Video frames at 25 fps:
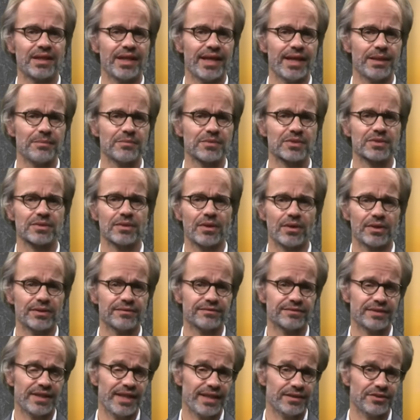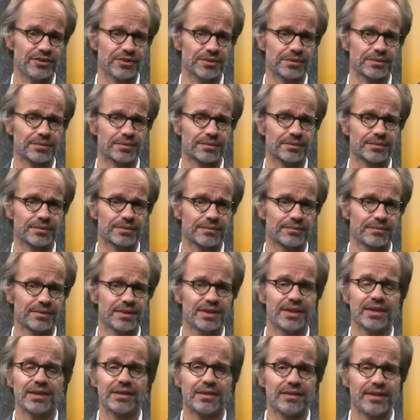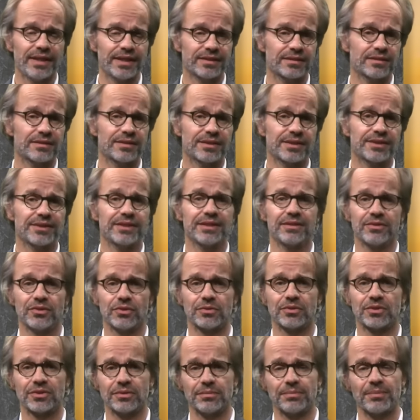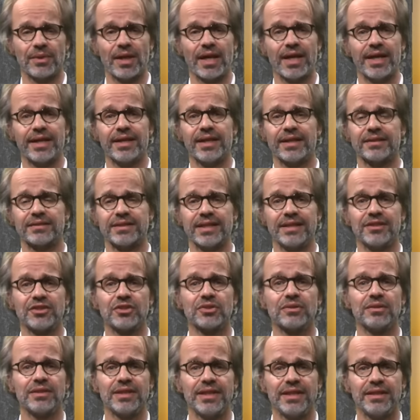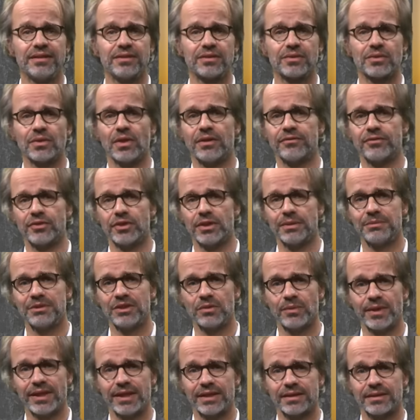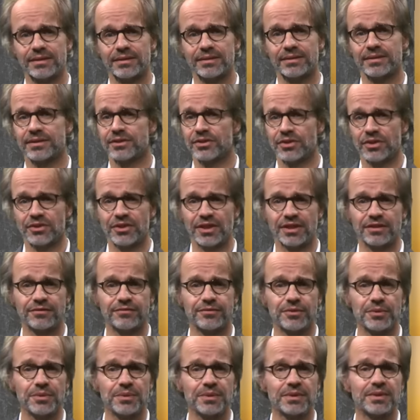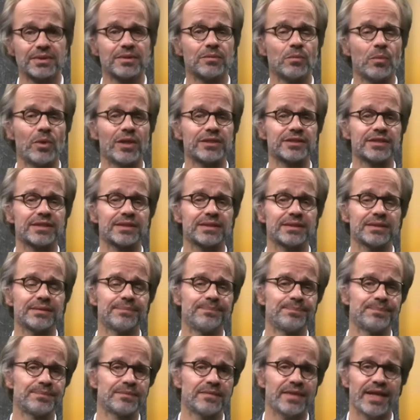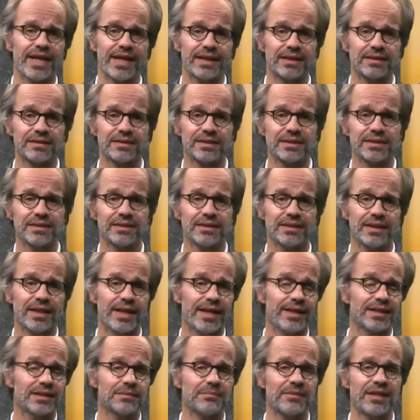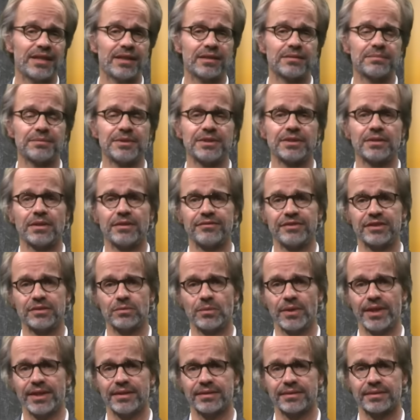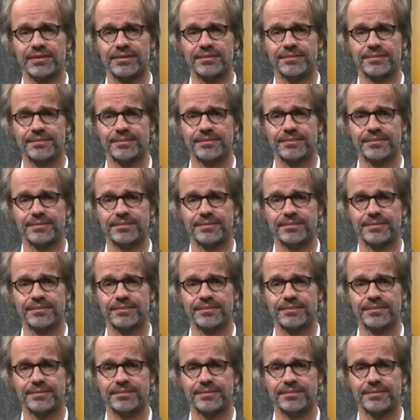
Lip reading: claims on land use, necessary to supply essential needs of urban dwellers such as food, water, energy and the management of its waste.